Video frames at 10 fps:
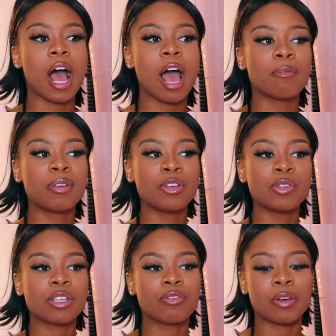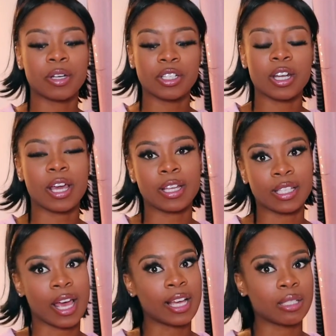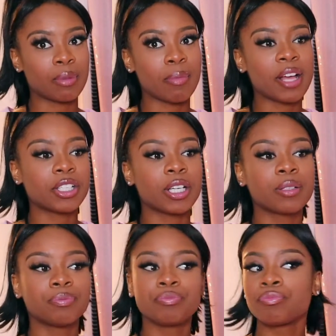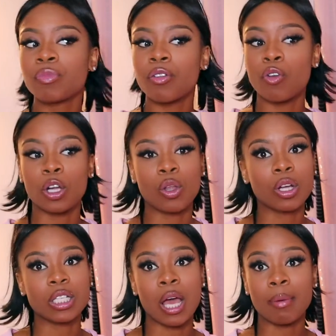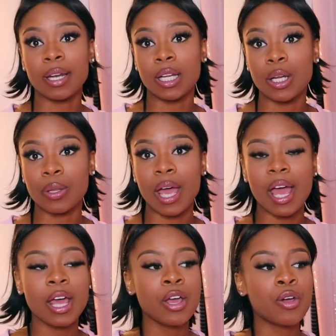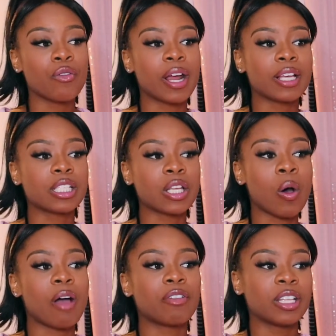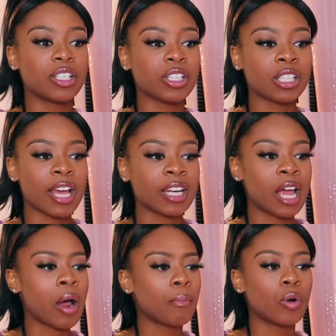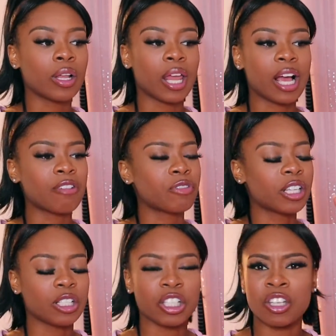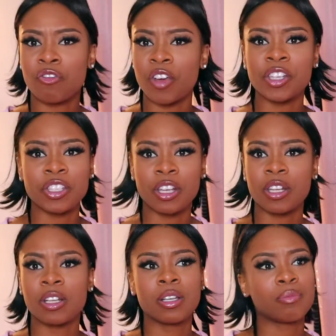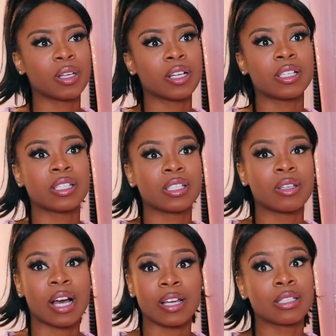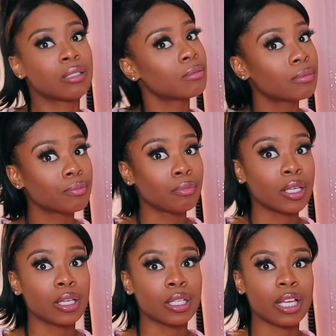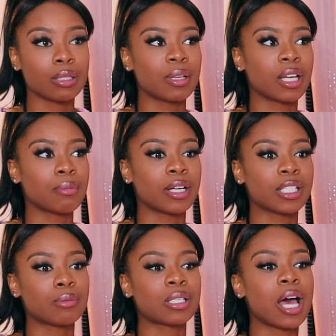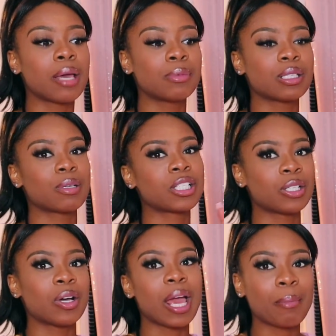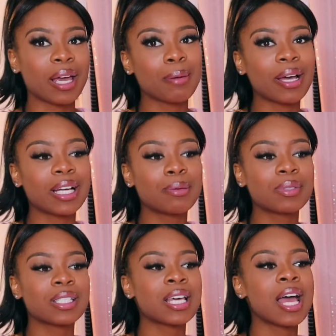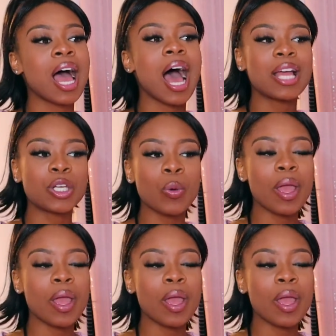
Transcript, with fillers: I've been using foundation, I guess, that hasn't been matching for a long time. I didn't know that, right? So I really just sat down. I bought, like, I really just invested because you guys, me and like spending money sometimes, especially on like makeup items. I do